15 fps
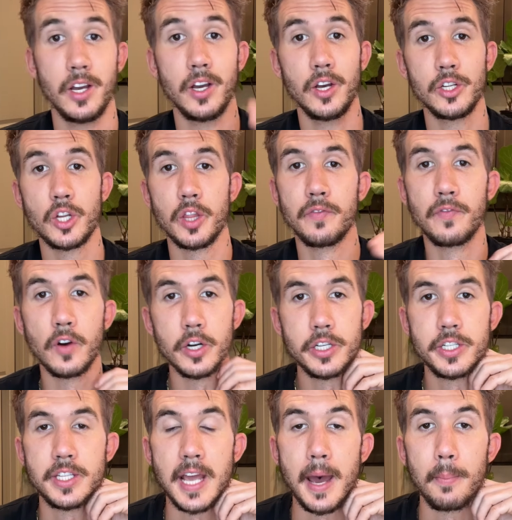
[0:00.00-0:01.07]
So the
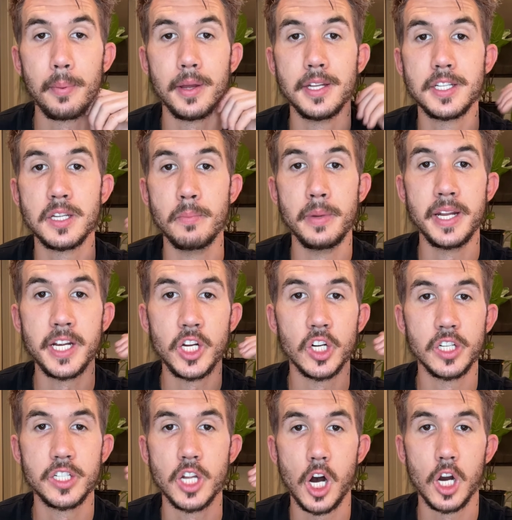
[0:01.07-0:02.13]
first step in submitting
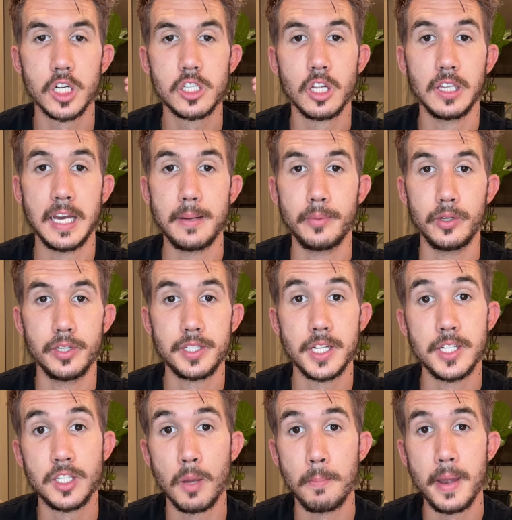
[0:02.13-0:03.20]
your songs to labels
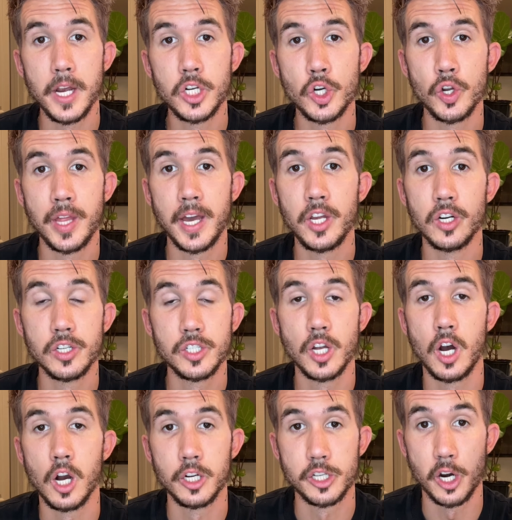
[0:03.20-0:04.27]
is to make sure that your
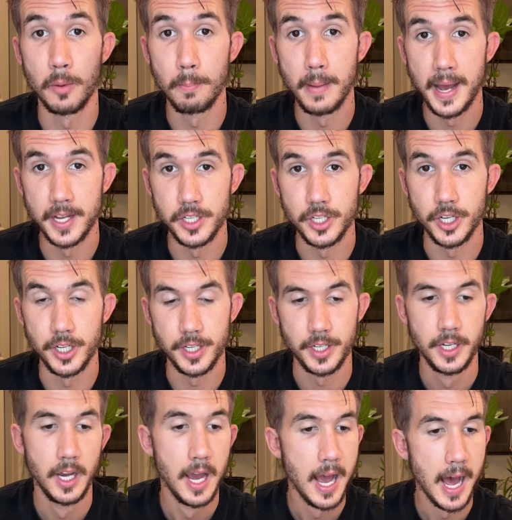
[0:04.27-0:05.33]
songs are mastered.
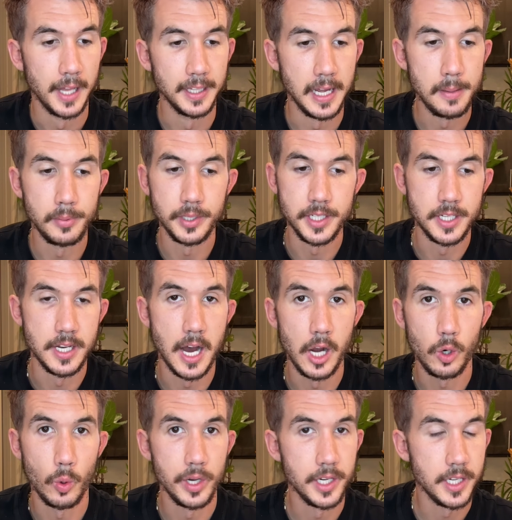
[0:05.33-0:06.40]
A label is not
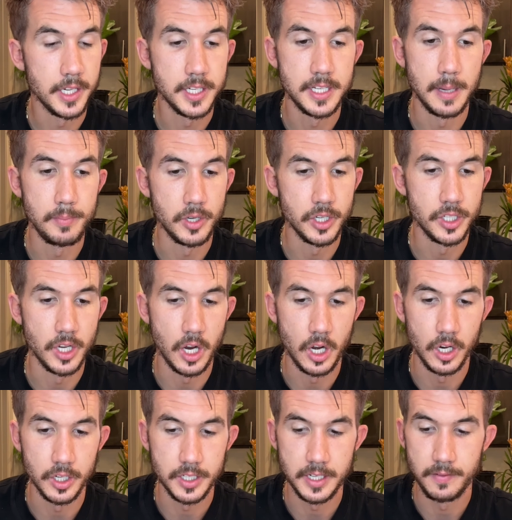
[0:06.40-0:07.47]
going to accept your
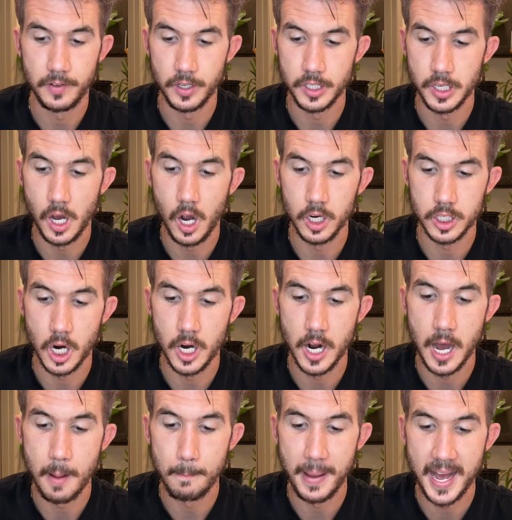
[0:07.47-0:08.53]
songs if your songs are
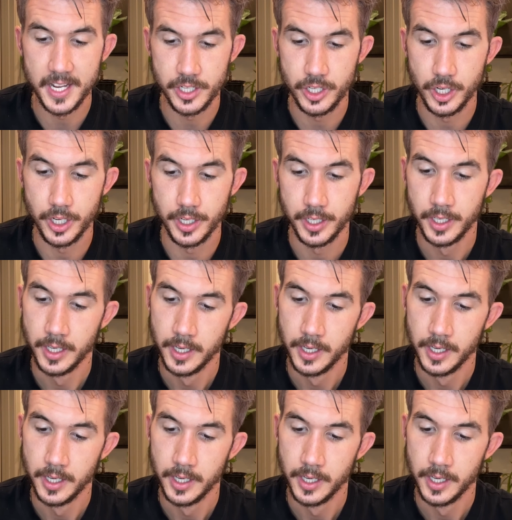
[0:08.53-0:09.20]
not mastered.